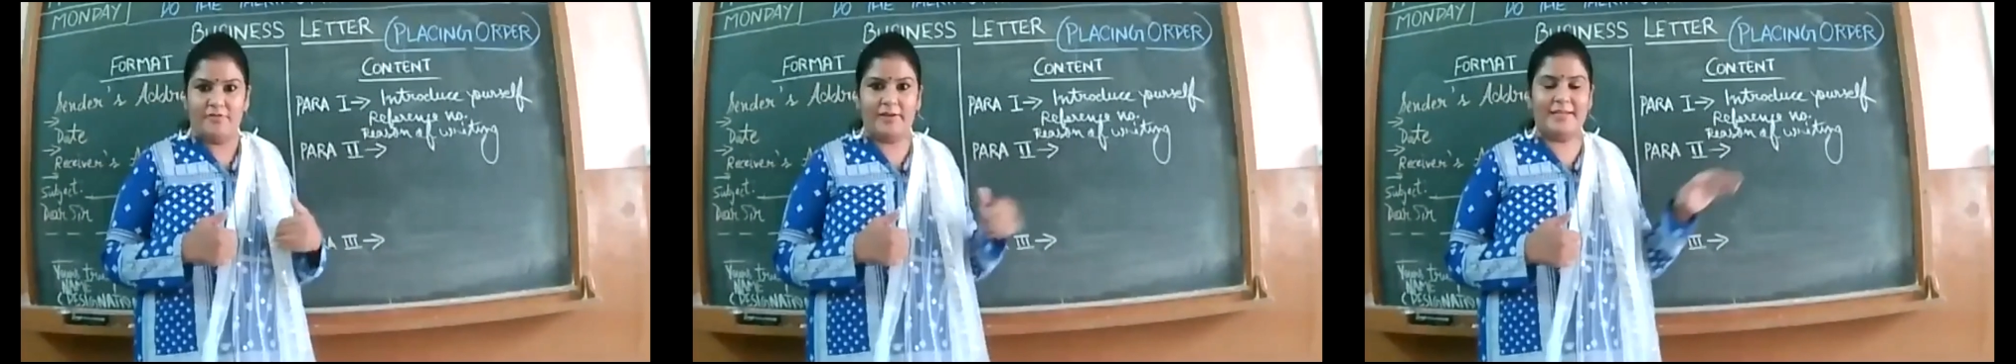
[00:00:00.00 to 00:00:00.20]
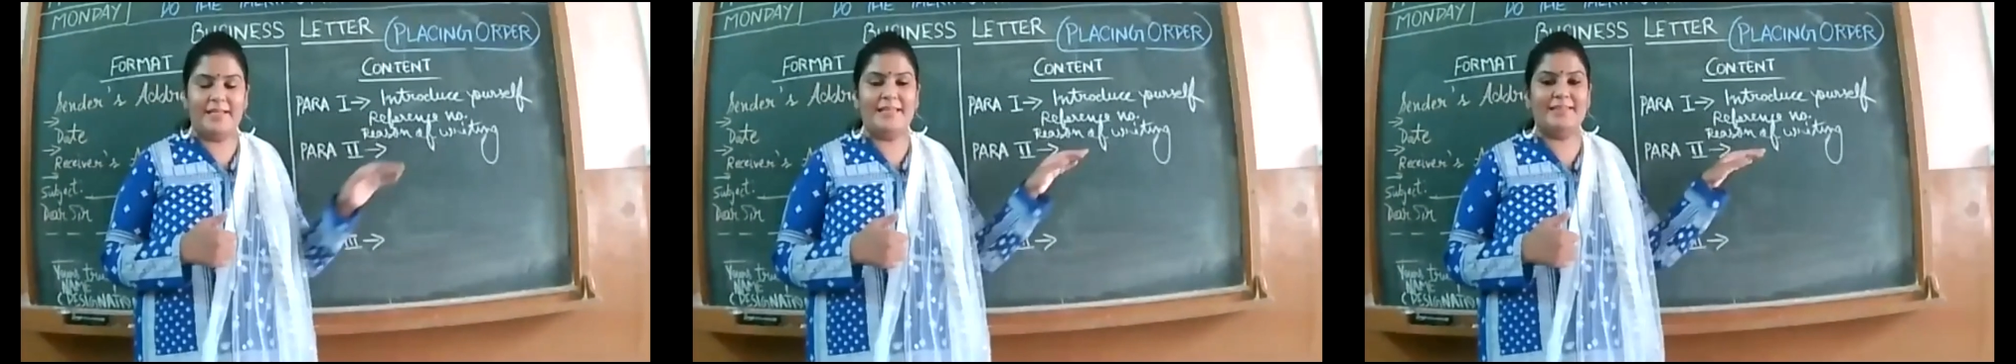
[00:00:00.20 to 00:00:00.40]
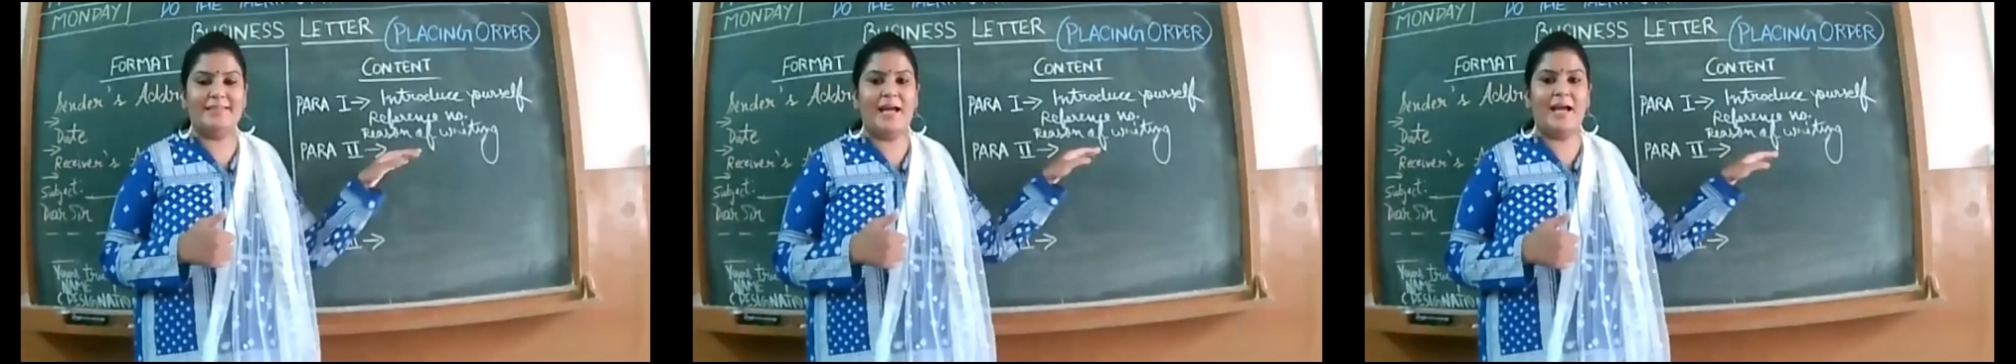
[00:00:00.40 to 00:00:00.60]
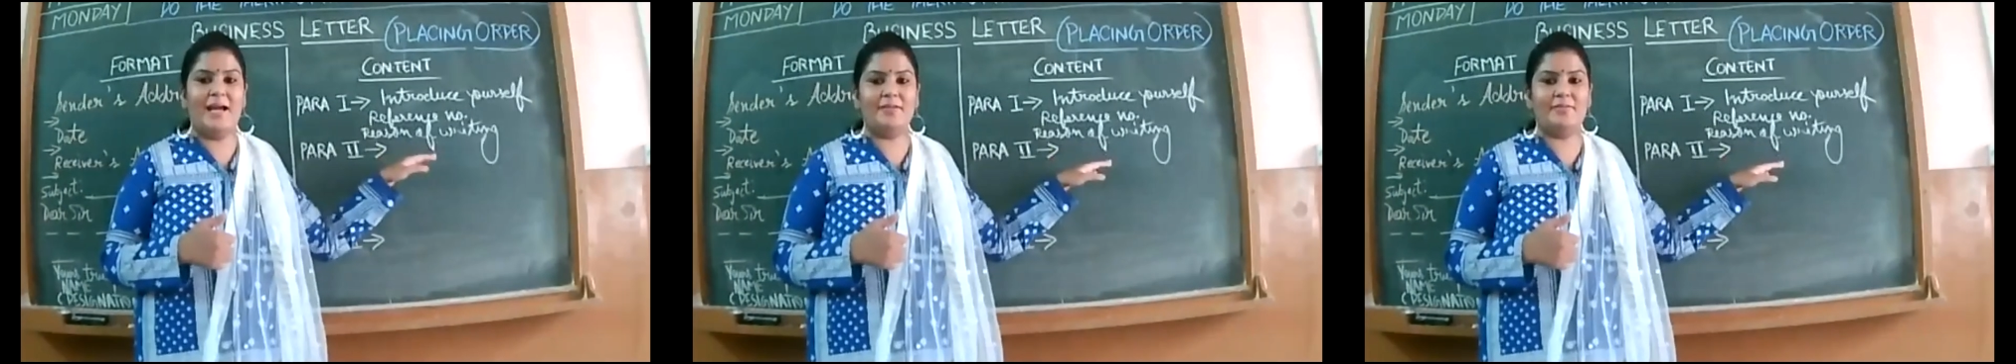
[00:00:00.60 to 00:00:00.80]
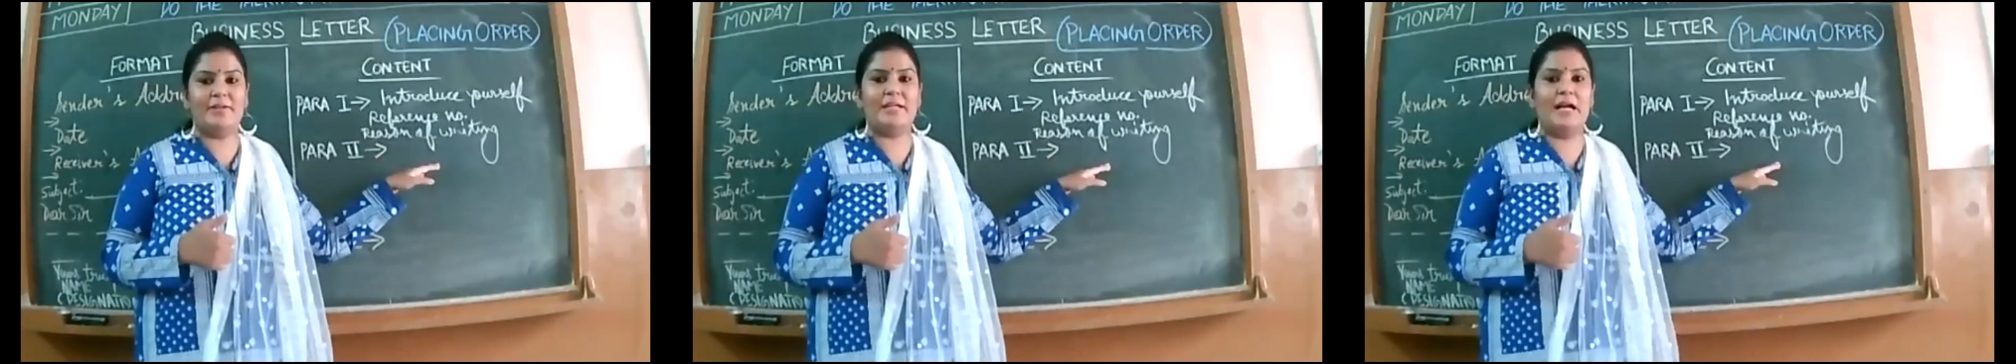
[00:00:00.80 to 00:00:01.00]
fine in
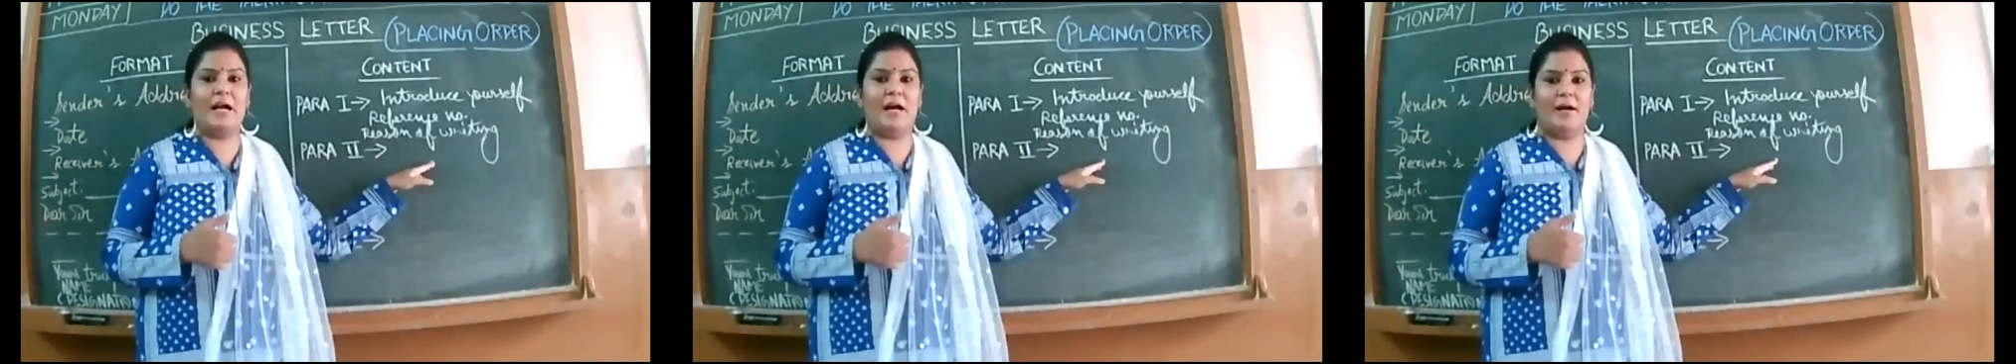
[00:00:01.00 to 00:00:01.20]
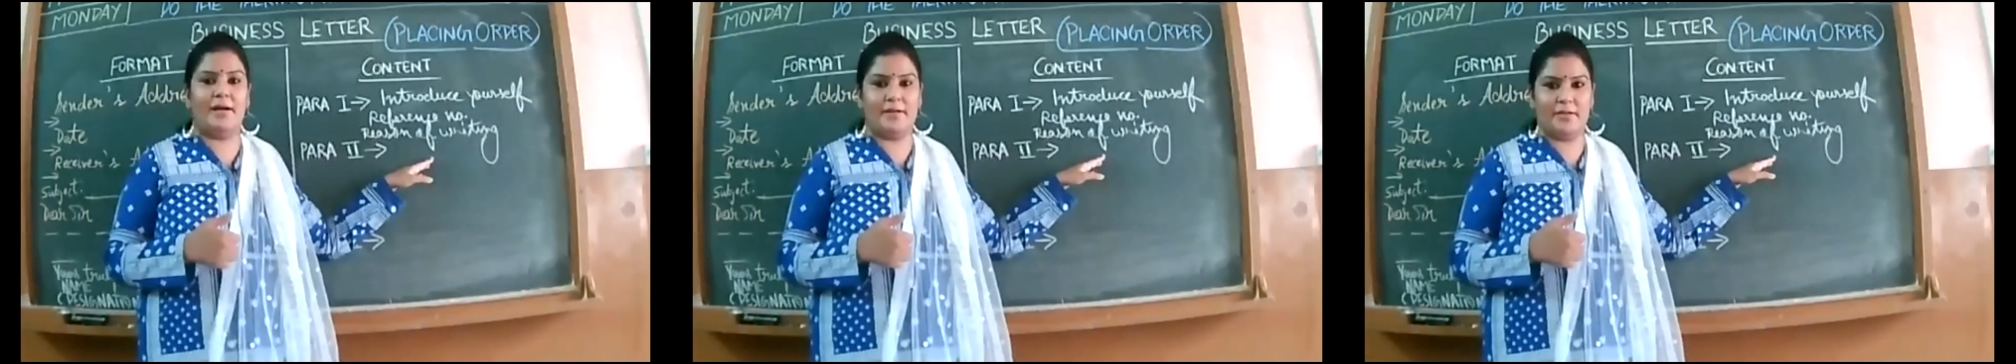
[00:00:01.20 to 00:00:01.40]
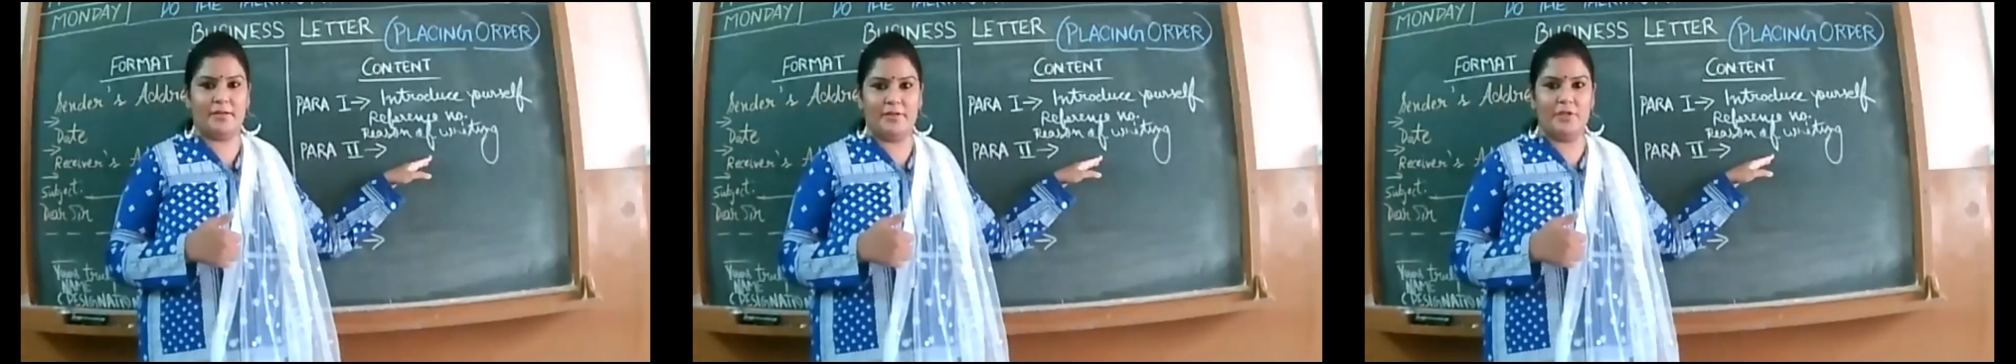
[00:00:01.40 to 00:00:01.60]
that regard